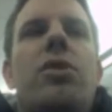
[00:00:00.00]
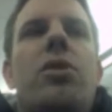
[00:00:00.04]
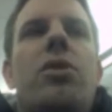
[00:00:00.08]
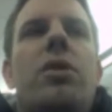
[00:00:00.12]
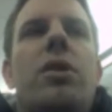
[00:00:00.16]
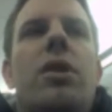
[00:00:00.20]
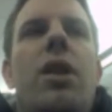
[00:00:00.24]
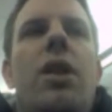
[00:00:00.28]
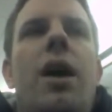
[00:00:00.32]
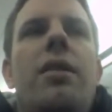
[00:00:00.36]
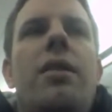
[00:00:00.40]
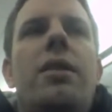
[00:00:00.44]
learned a
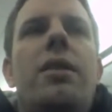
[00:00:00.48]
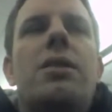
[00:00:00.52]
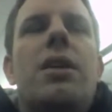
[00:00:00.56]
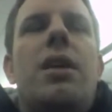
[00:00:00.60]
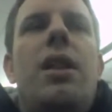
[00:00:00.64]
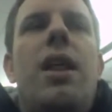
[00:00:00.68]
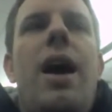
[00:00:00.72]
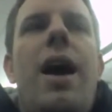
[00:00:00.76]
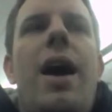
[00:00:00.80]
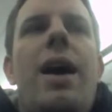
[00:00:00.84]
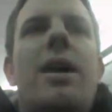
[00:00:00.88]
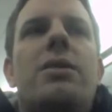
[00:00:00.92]
lot in this
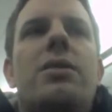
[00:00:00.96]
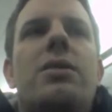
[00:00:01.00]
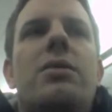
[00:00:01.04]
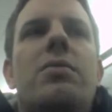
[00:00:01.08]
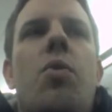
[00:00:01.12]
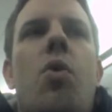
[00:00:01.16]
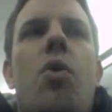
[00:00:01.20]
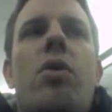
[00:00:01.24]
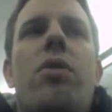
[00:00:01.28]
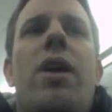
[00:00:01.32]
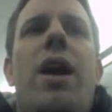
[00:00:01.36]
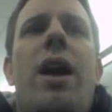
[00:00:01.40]
class,
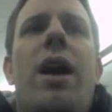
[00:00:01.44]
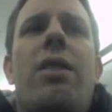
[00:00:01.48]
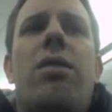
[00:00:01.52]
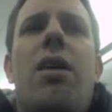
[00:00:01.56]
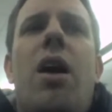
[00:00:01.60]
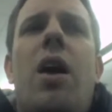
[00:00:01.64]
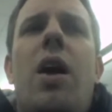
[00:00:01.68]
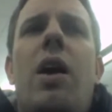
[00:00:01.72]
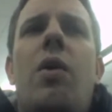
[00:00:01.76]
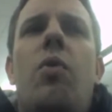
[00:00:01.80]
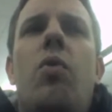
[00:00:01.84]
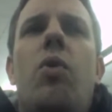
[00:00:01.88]
more than I thought
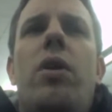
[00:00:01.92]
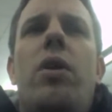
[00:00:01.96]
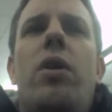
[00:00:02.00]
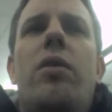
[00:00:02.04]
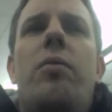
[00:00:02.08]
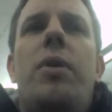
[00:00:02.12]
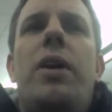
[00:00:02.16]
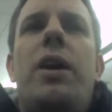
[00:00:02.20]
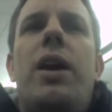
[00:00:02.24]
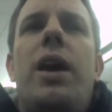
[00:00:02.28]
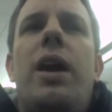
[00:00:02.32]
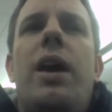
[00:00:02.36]
I
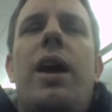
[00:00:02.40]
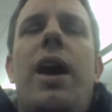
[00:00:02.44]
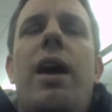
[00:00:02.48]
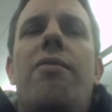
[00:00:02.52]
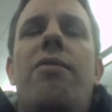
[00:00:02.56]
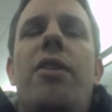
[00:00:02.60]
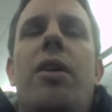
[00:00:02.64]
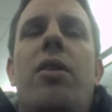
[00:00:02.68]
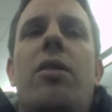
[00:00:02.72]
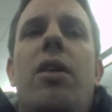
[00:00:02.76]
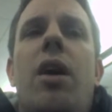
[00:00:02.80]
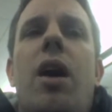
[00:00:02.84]
would in the beginning.
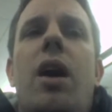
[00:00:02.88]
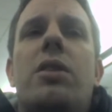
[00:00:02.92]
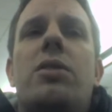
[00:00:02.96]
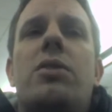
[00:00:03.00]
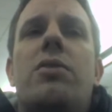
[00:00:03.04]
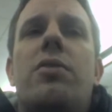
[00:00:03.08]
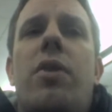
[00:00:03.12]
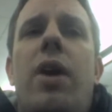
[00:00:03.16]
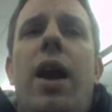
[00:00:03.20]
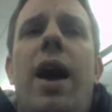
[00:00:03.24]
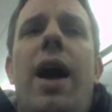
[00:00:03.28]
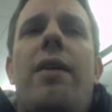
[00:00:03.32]
I felt
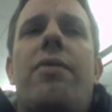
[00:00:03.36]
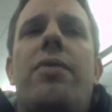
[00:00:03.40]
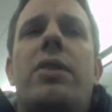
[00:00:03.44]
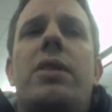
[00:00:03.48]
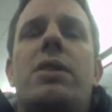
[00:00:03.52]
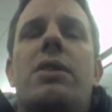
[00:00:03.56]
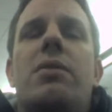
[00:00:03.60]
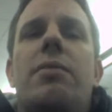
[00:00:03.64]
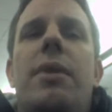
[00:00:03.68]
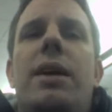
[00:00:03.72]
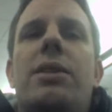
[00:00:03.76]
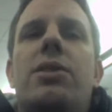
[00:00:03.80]
lost for half
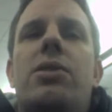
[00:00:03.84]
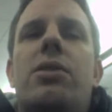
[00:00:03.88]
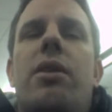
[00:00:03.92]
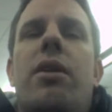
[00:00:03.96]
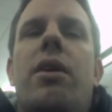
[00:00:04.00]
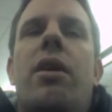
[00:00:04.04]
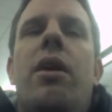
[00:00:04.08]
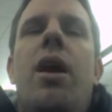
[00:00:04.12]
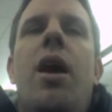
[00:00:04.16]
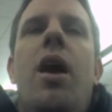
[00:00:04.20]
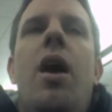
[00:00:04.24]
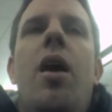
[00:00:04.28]
the
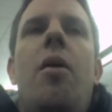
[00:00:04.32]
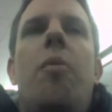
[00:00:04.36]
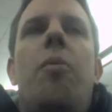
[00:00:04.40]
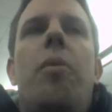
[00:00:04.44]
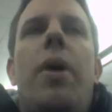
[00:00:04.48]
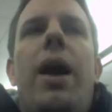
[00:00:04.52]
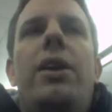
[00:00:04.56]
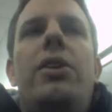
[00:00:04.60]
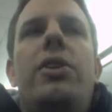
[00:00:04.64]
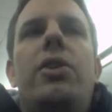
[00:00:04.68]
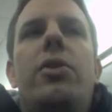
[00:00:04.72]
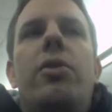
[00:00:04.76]
semester,
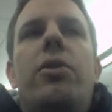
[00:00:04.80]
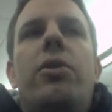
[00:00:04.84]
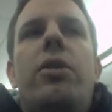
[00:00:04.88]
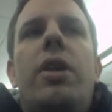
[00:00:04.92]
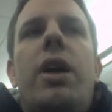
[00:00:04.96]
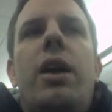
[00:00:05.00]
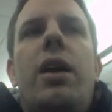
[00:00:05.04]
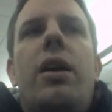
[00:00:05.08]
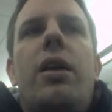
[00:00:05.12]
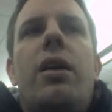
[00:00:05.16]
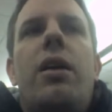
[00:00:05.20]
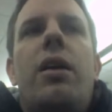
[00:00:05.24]
but I do
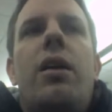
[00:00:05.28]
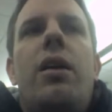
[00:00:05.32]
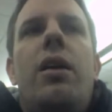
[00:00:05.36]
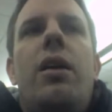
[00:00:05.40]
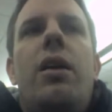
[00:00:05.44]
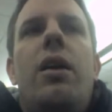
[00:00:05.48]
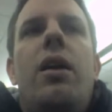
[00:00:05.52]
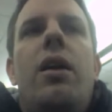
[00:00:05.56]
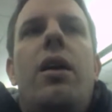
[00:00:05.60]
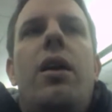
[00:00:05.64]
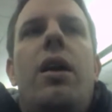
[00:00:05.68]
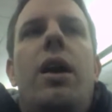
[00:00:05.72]
think
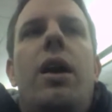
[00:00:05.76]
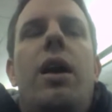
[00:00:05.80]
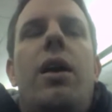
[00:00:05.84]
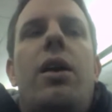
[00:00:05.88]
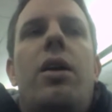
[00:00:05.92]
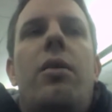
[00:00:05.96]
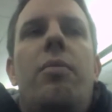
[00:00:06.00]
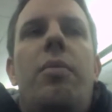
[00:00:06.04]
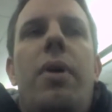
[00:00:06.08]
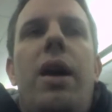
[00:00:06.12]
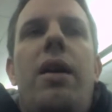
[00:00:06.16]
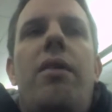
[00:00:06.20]
it
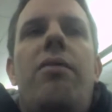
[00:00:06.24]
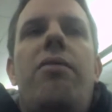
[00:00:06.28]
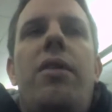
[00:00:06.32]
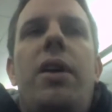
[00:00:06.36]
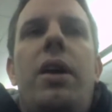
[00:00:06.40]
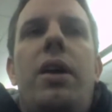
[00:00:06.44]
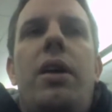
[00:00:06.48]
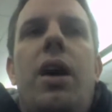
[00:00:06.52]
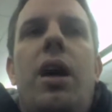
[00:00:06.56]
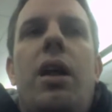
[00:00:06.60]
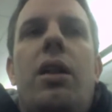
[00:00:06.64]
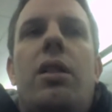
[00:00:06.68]
could
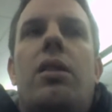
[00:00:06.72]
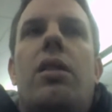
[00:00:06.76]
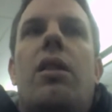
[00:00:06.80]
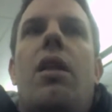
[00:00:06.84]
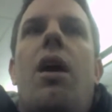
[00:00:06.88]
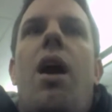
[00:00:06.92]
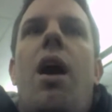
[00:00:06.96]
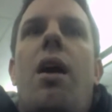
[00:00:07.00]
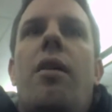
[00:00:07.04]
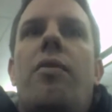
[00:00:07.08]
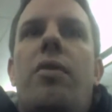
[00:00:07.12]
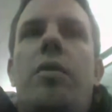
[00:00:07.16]
benefit a
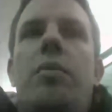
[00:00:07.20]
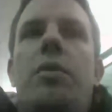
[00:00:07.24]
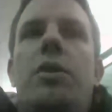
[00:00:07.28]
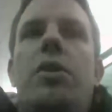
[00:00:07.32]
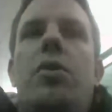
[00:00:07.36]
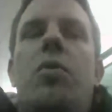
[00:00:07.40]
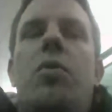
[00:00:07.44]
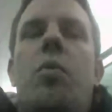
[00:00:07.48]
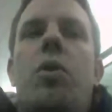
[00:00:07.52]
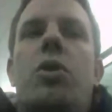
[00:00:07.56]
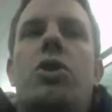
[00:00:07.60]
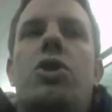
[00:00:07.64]
lot from a
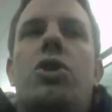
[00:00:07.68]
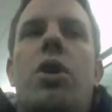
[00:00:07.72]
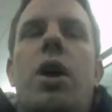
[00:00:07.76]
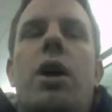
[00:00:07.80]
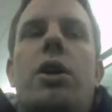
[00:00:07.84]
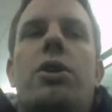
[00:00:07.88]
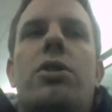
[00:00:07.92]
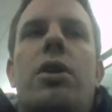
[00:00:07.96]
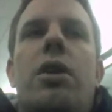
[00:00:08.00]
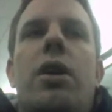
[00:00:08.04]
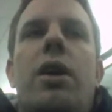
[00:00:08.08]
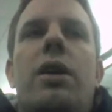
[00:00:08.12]
little more
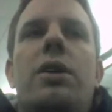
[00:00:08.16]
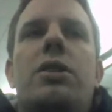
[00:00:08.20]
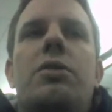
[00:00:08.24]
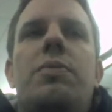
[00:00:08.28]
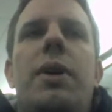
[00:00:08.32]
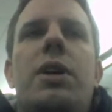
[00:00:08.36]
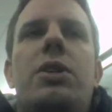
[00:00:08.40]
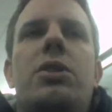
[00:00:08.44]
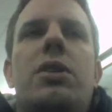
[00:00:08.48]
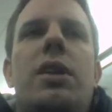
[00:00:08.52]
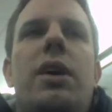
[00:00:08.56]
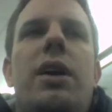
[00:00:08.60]
structure, and
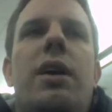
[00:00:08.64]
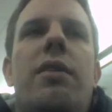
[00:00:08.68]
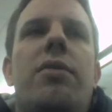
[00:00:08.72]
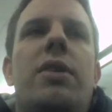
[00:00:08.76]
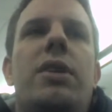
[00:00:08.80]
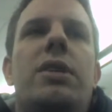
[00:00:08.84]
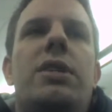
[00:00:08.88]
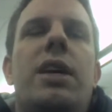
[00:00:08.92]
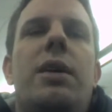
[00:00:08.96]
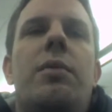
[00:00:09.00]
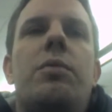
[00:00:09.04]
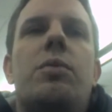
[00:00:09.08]
especially if the
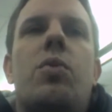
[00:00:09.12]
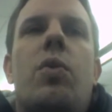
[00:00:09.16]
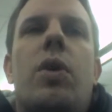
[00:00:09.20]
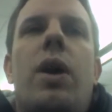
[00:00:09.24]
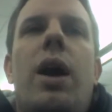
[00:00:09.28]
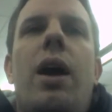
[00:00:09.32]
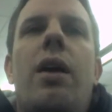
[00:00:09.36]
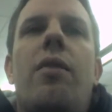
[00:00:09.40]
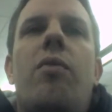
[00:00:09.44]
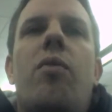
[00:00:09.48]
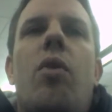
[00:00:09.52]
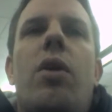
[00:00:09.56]
teams
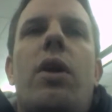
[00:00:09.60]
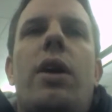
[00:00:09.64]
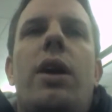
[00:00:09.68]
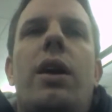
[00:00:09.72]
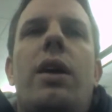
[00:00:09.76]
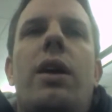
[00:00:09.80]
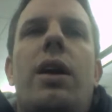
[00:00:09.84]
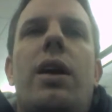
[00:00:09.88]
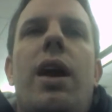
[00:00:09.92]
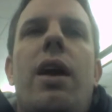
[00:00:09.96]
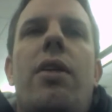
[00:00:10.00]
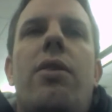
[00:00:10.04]
were kind of
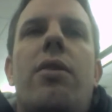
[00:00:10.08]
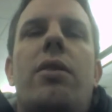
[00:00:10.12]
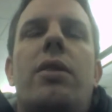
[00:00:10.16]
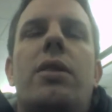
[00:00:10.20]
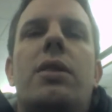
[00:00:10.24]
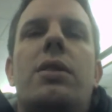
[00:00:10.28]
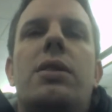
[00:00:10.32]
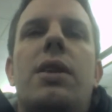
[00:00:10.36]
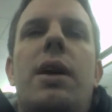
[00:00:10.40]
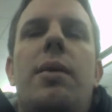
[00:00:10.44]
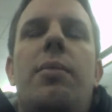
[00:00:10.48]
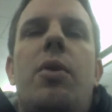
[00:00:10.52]
working together
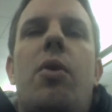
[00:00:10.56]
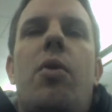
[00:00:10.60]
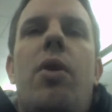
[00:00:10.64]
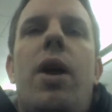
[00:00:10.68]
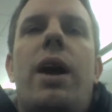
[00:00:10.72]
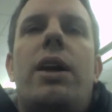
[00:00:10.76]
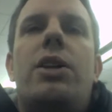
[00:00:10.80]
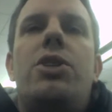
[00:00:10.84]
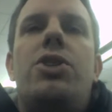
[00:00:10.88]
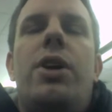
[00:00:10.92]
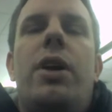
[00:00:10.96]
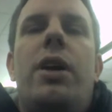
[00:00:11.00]
in the same
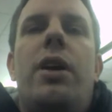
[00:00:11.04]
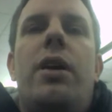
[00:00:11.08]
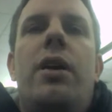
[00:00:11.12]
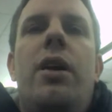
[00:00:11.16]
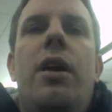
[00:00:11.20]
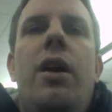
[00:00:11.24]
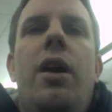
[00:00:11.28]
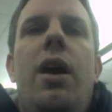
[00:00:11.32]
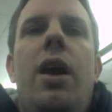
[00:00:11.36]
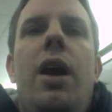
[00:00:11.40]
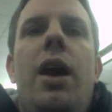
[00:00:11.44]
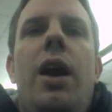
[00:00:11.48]
direction.
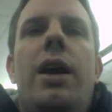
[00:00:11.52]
